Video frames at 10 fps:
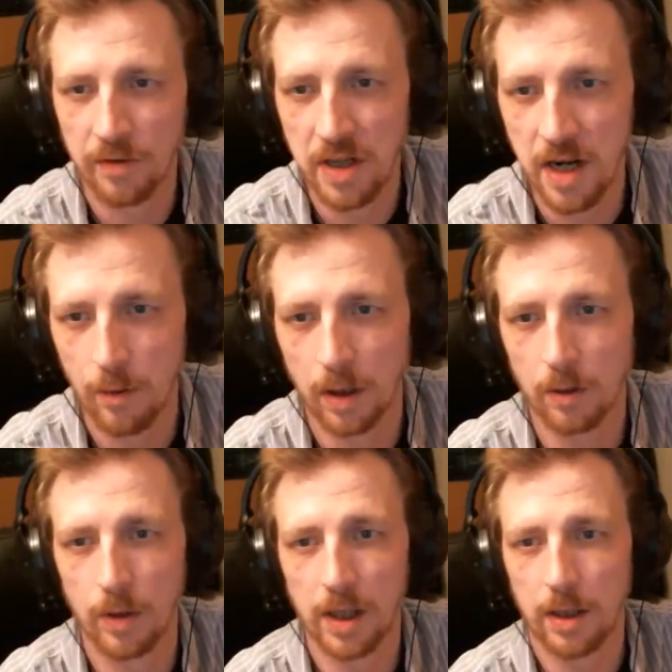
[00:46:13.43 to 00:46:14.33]
the Year
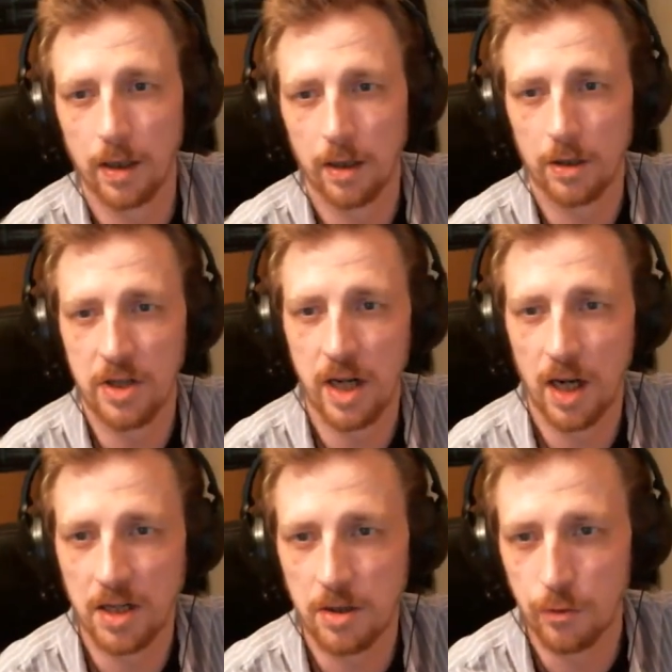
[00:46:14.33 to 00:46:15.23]
real quick because he
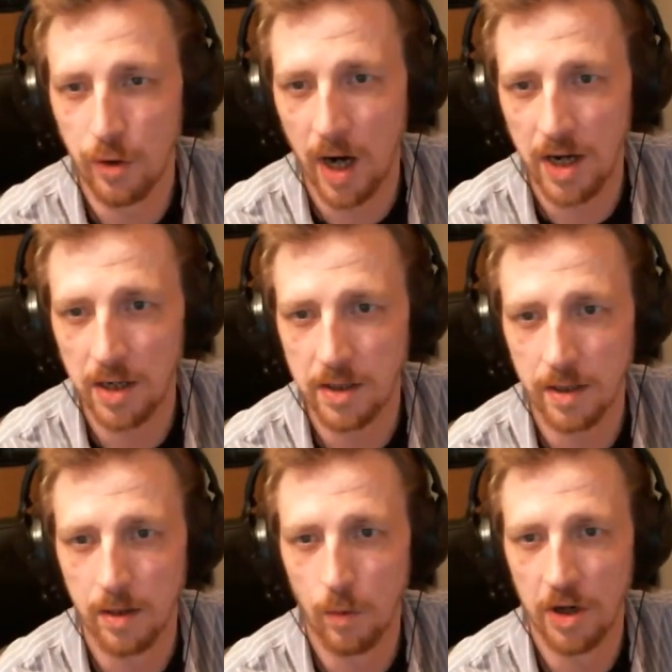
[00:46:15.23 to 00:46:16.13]
likes to try it
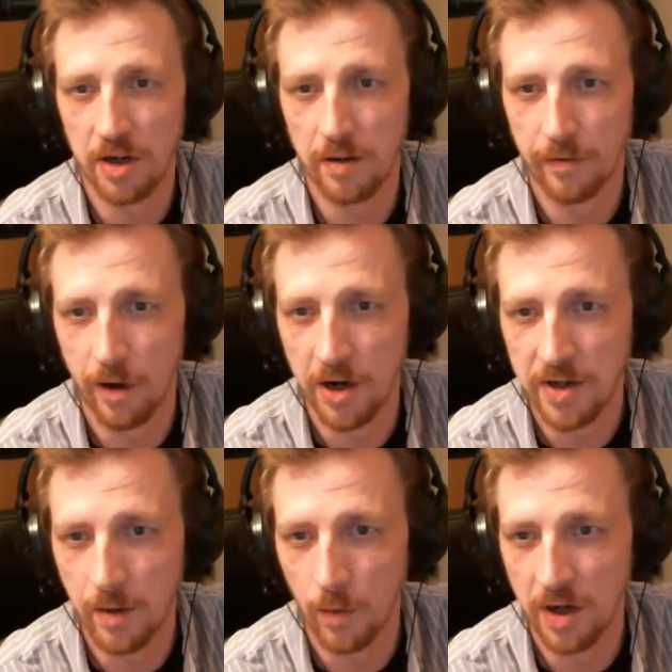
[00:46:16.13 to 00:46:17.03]
one in the
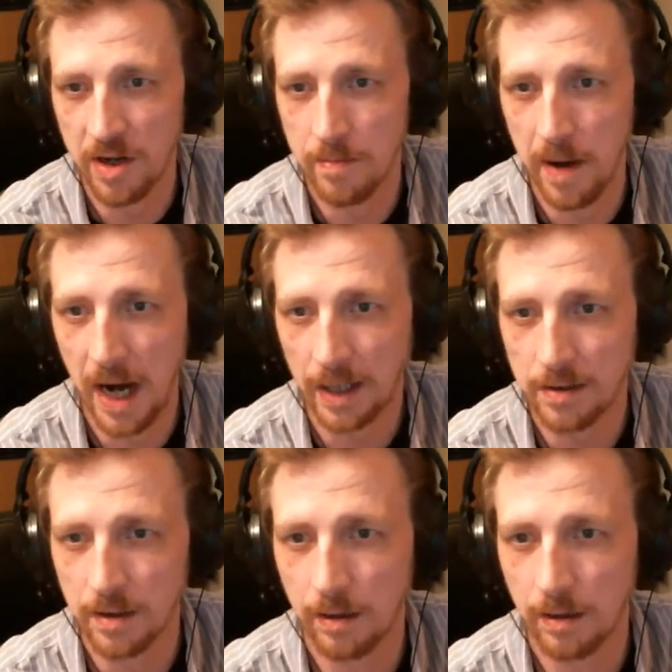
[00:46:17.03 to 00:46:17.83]
front and one in the back.